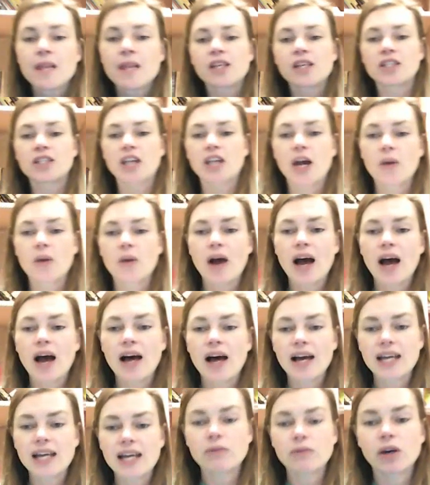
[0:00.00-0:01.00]
so
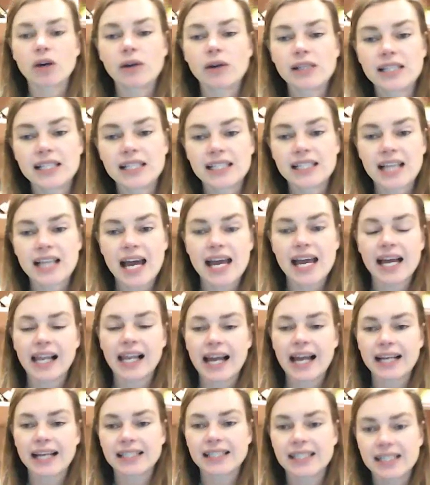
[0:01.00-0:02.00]
I am going to say a
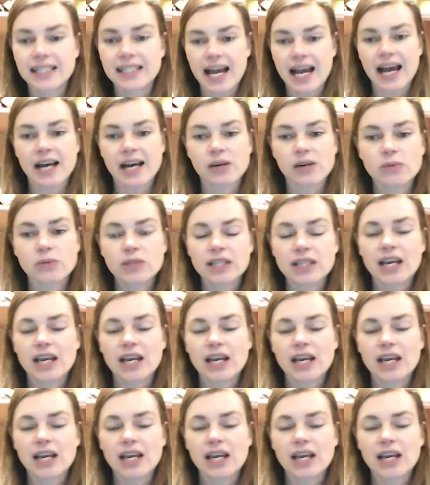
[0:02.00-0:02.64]
letter sound,